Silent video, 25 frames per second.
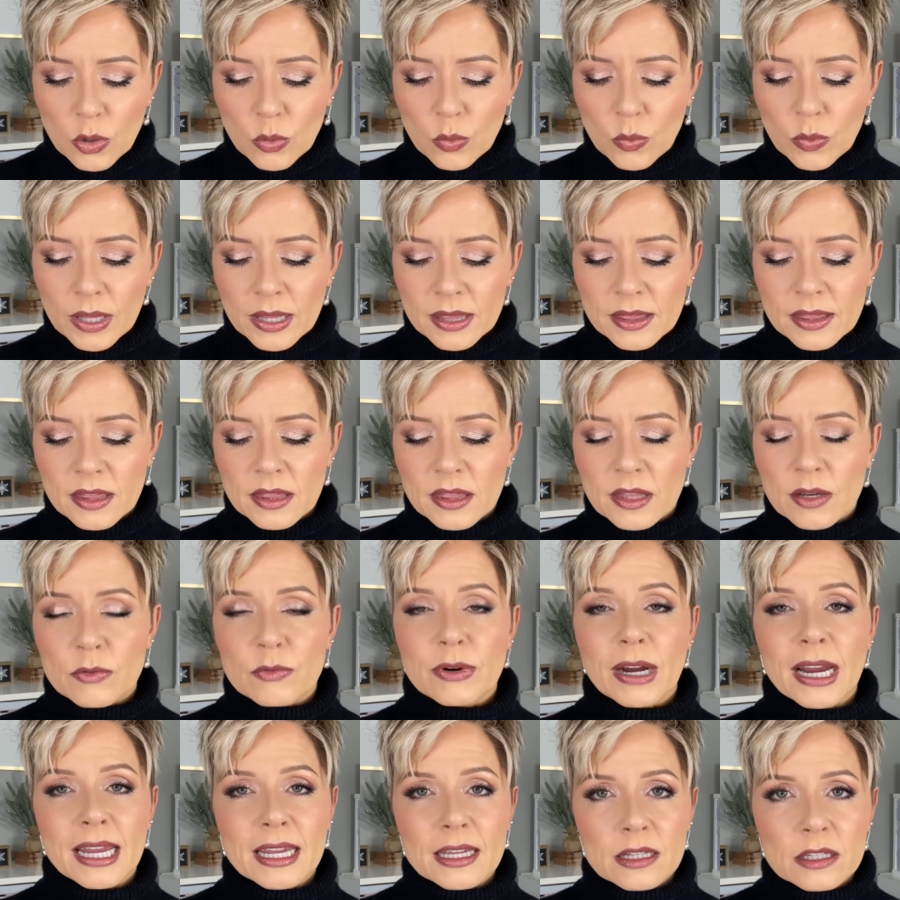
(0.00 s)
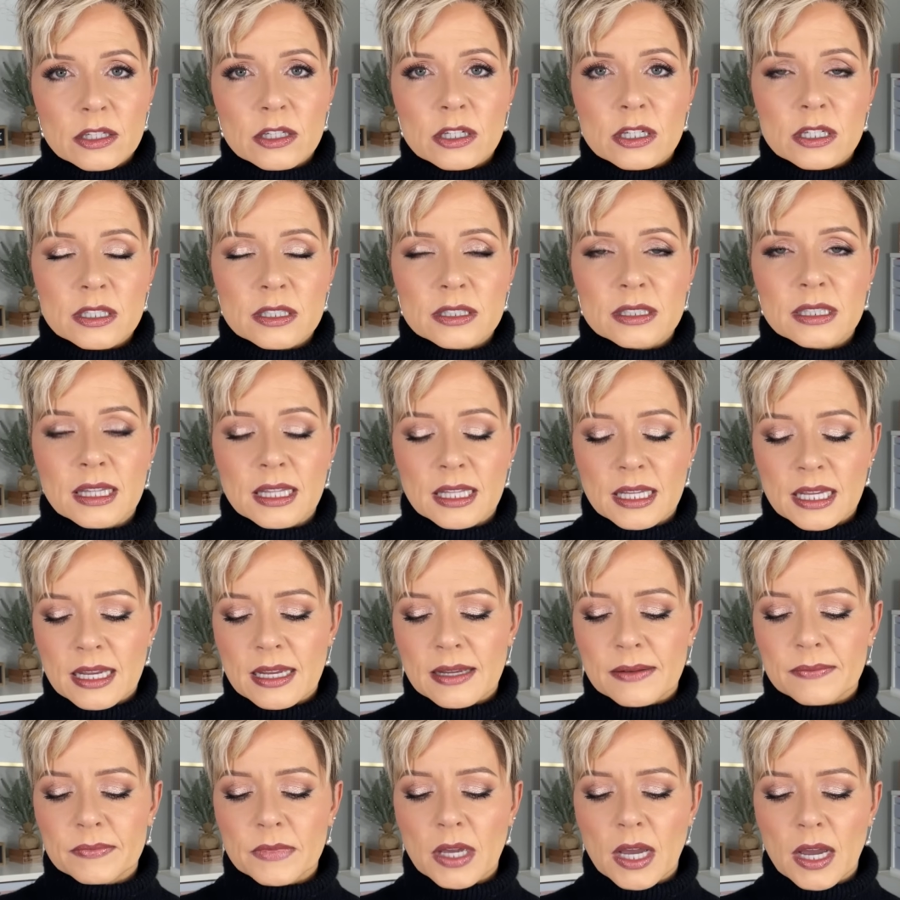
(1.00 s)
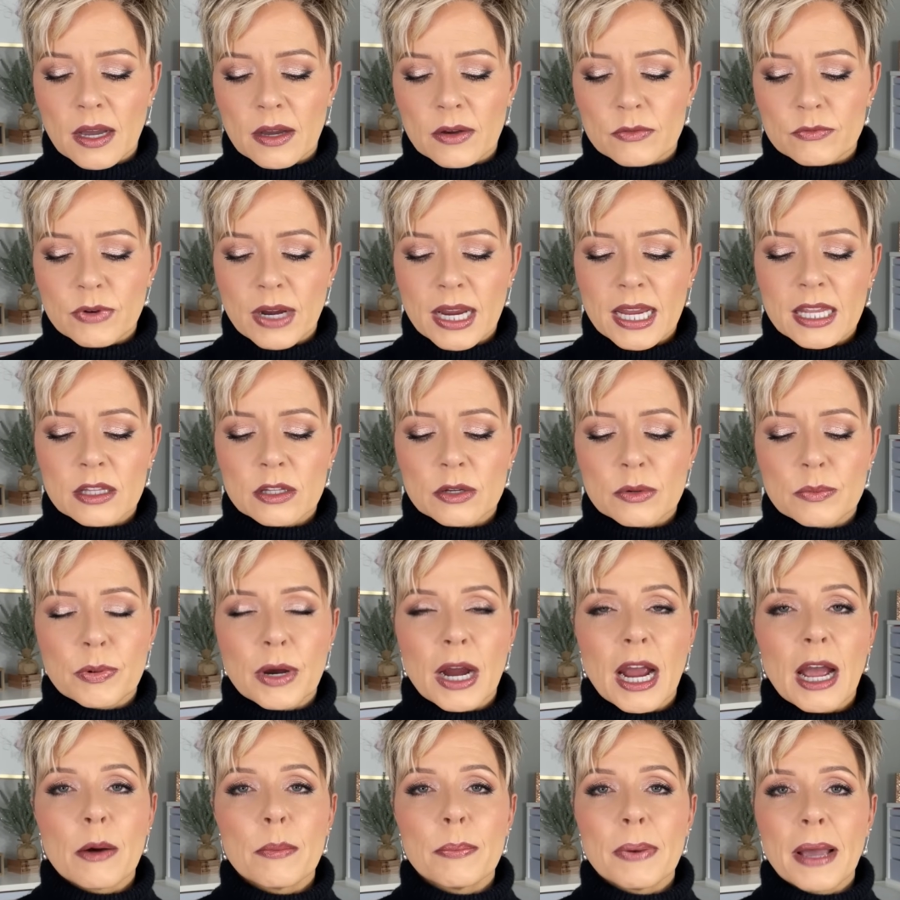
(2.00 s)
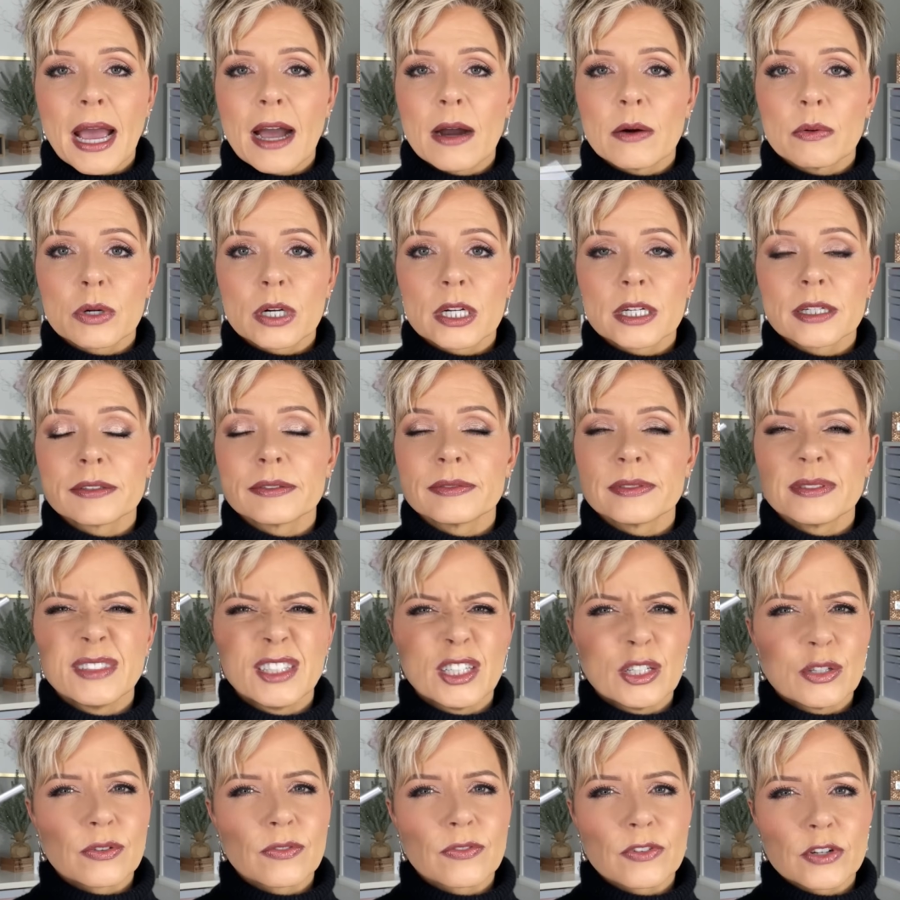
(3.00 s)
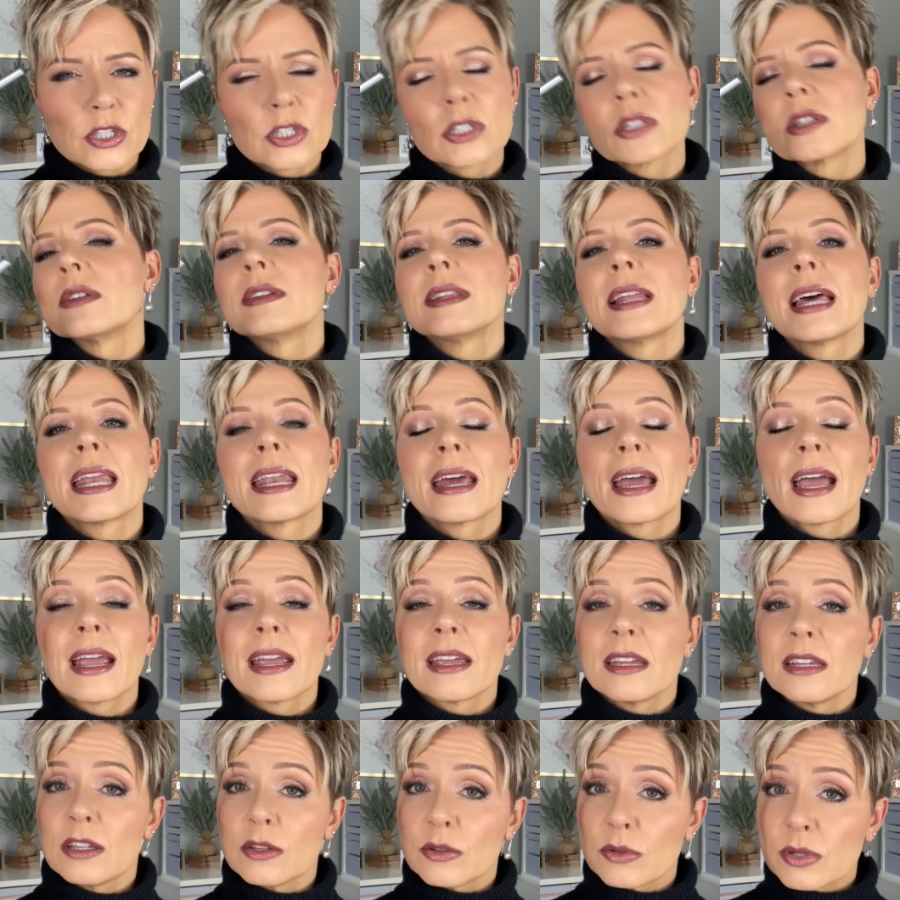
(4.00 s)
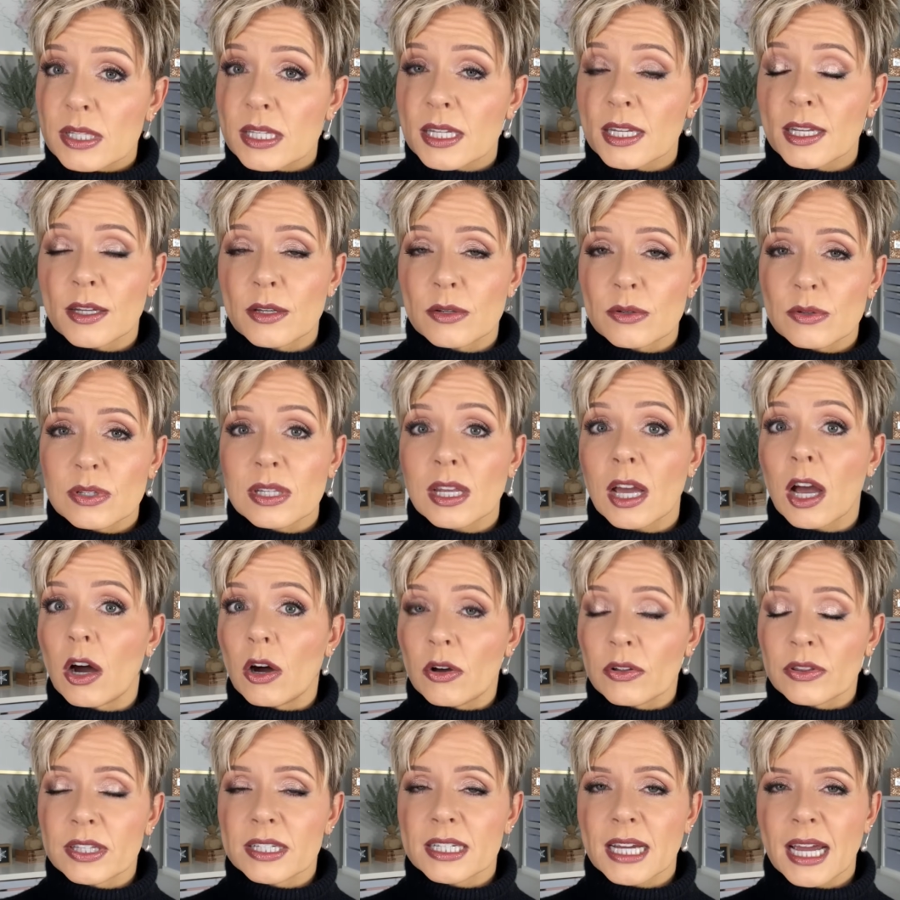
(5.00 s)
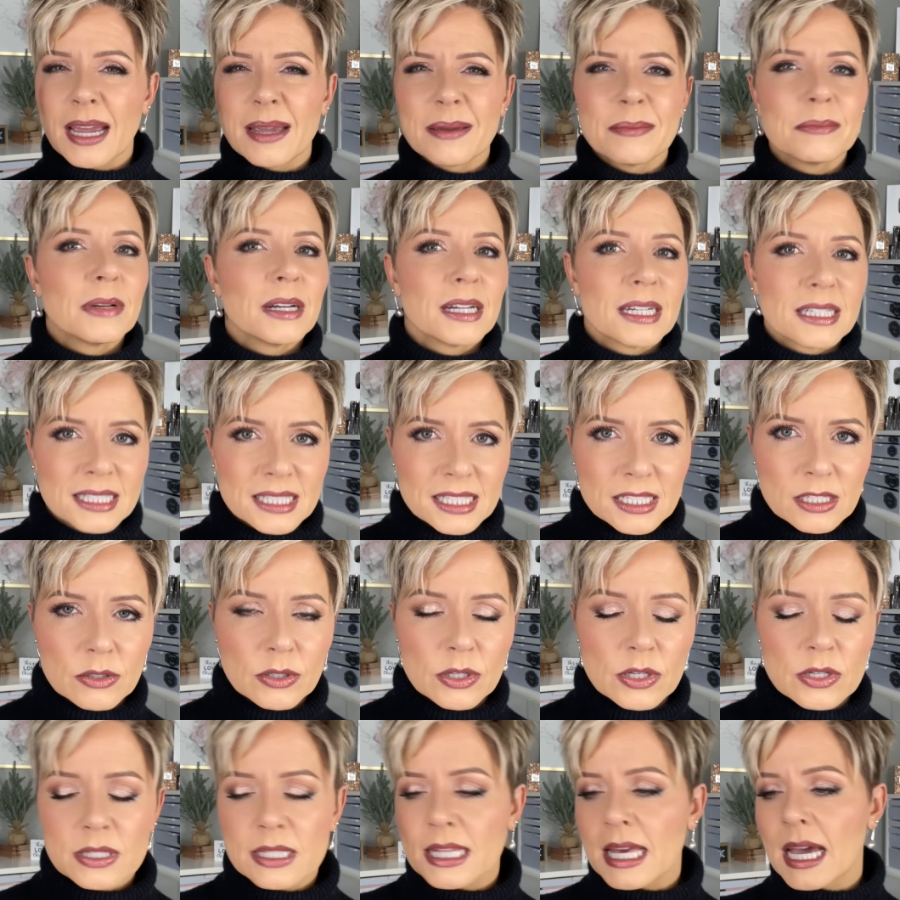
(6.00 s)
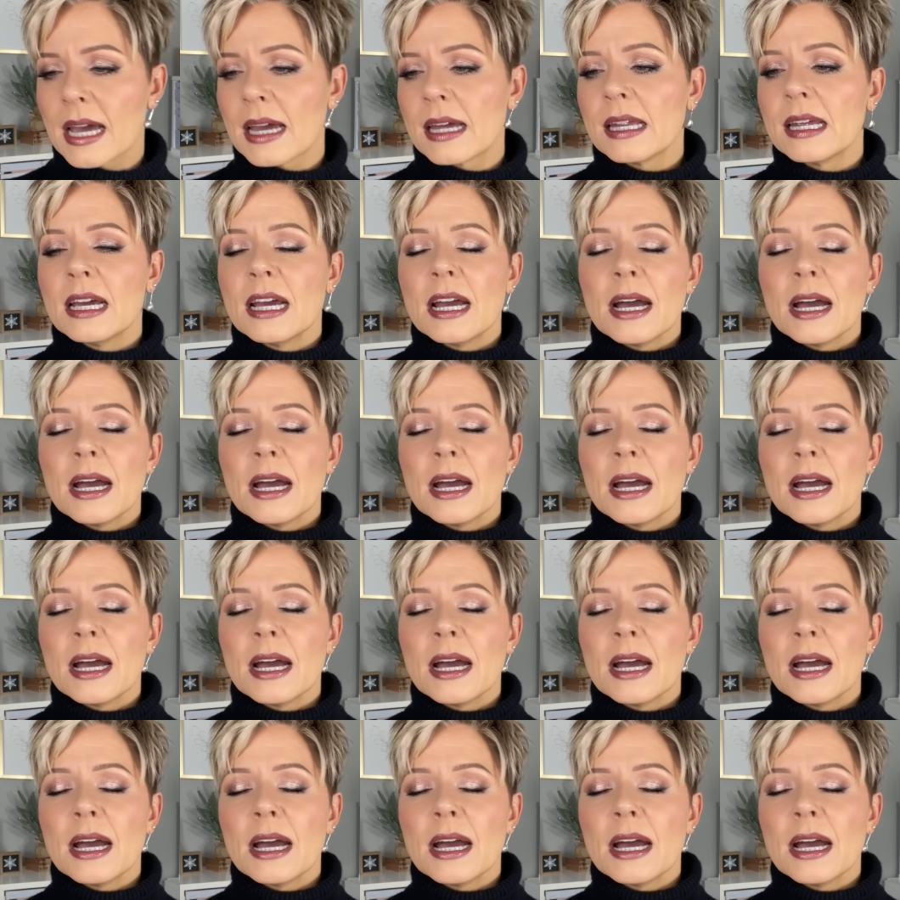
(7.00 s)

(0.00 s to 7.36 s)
with the regular, the uh, regular Brow Power Universal that I used to use all the time, still use that.